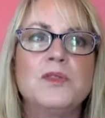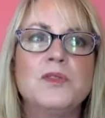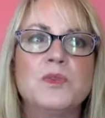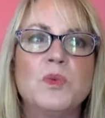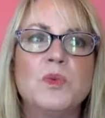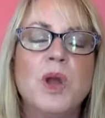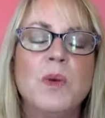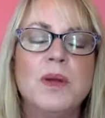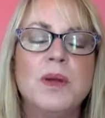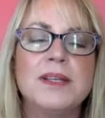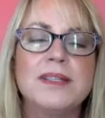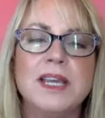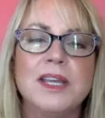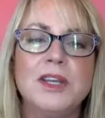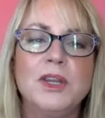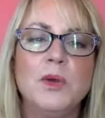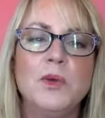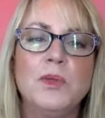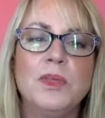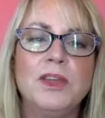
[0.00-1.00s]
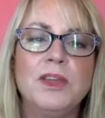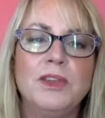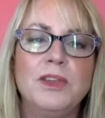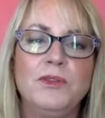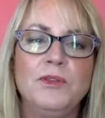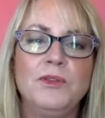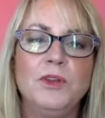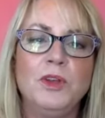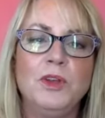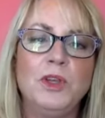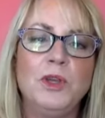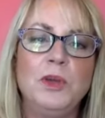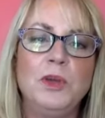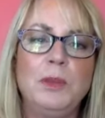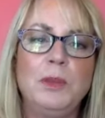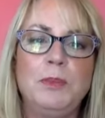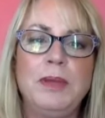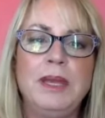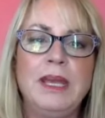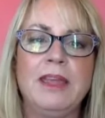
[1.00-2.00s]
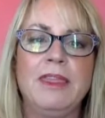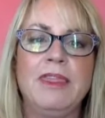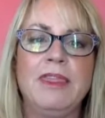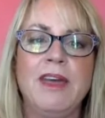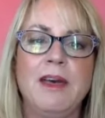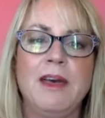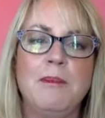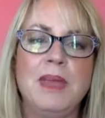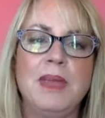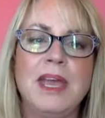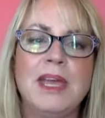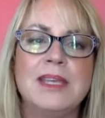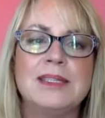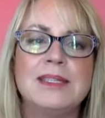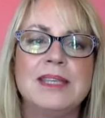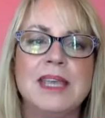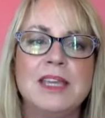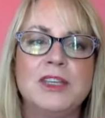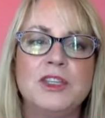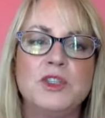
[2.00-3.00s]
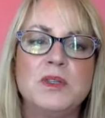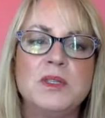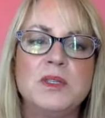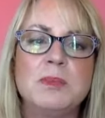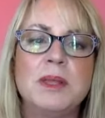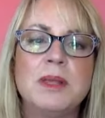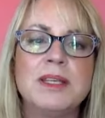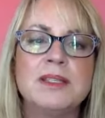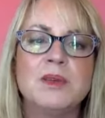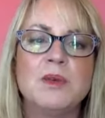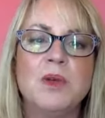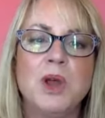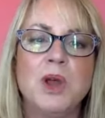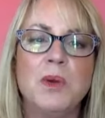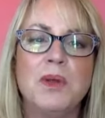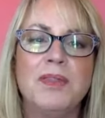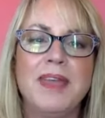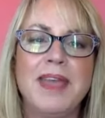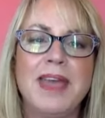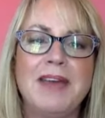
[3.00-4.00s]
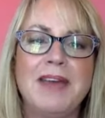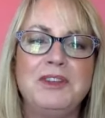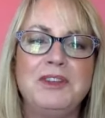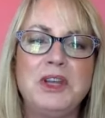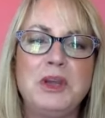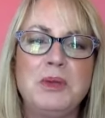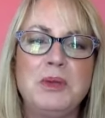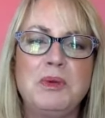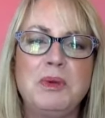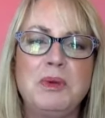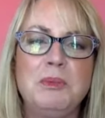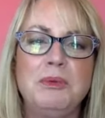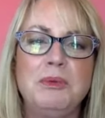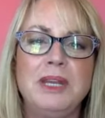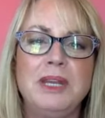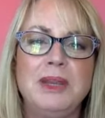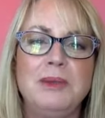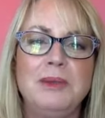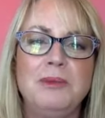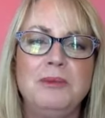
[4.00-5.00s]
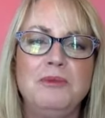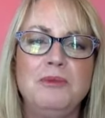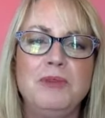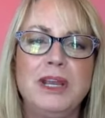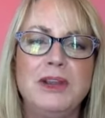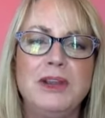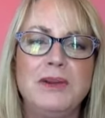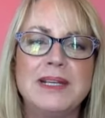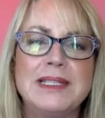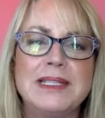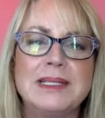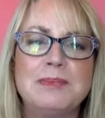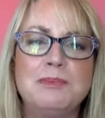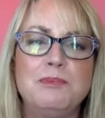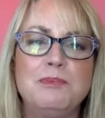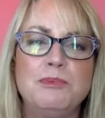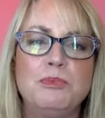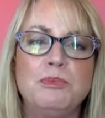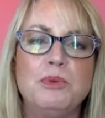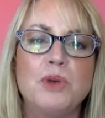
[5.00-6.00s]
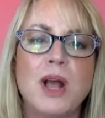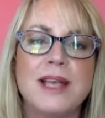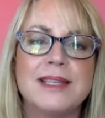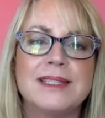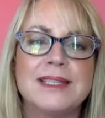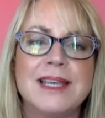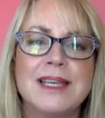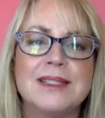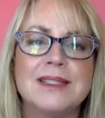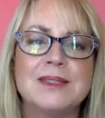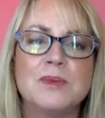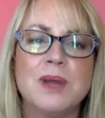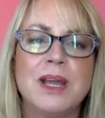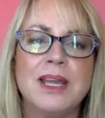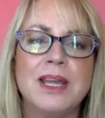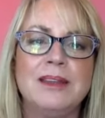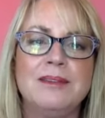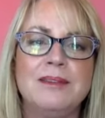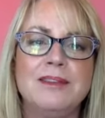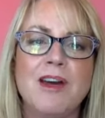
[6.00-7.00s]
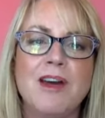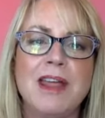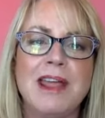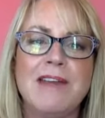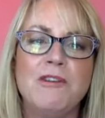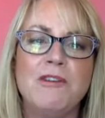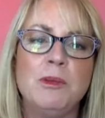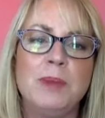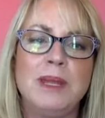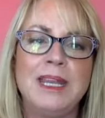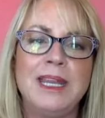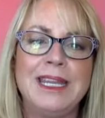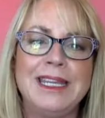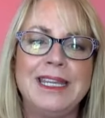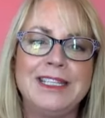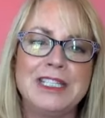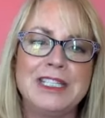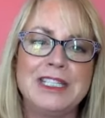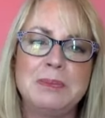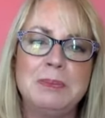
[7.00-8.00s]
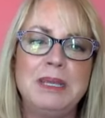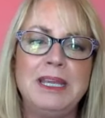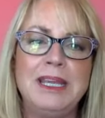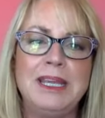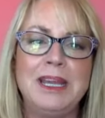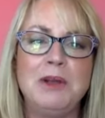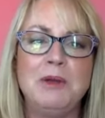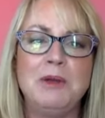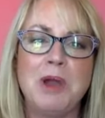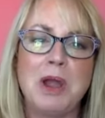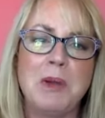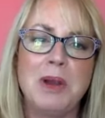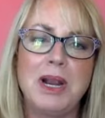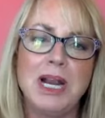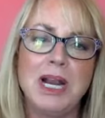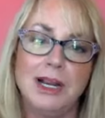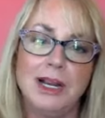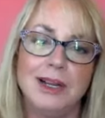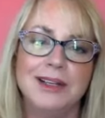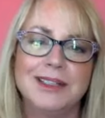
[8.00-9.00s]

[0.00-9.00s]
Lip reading: growers, I know that for you to pick them as a Juice Plus grower, they have to go through a pretty rigorous process, right? Not everybody can just be a grower.